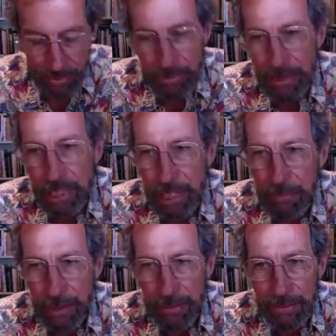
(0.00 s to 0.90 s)
after it
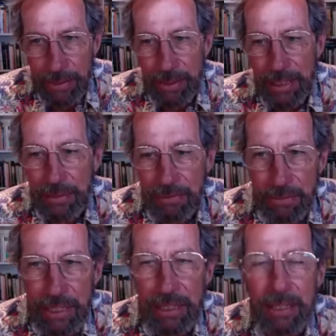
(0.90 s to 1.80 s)
came out, I gave a
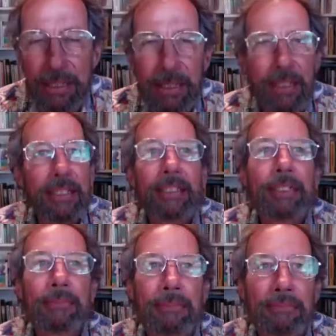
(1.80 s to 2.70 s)
reading
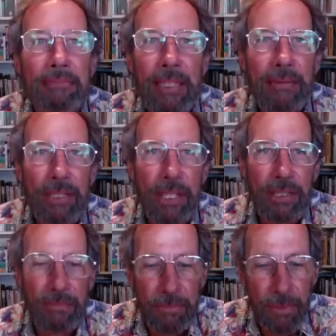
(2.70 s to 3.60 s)
in
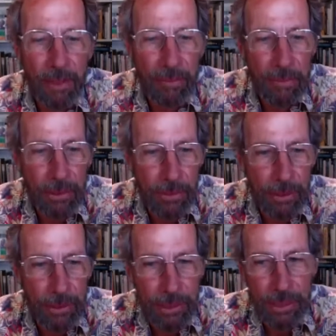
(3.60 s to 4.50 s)
Johnson, Vermont, which
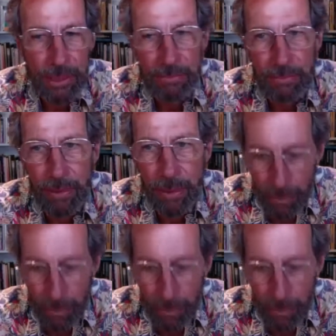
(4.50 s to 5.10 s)
was his Vermont